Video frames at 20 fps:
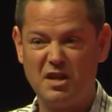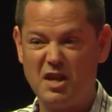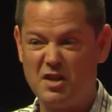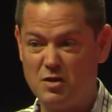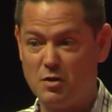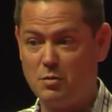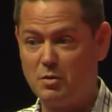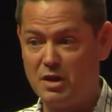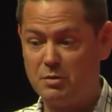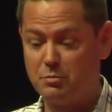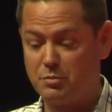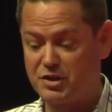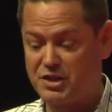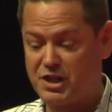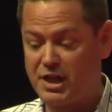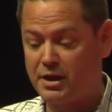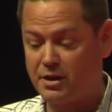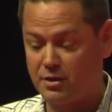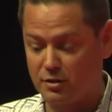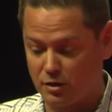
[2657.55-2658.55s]
In
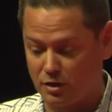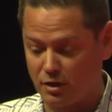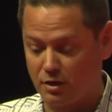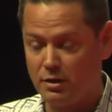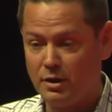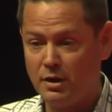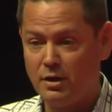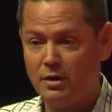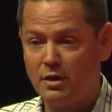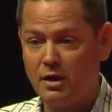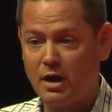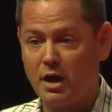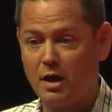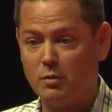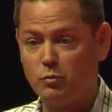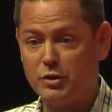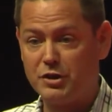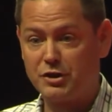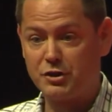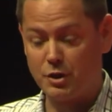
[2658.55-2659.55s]
particular,
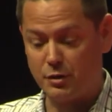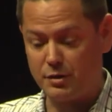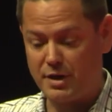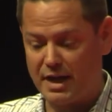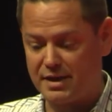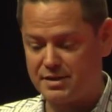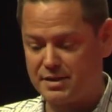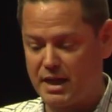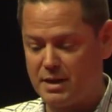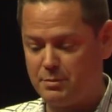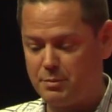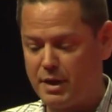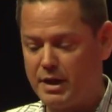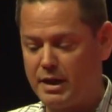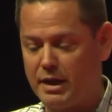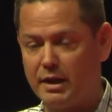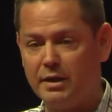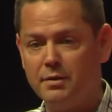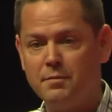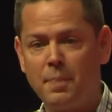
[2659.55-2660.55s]
we showed
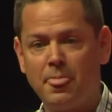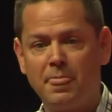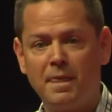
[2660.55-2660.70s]
SAP,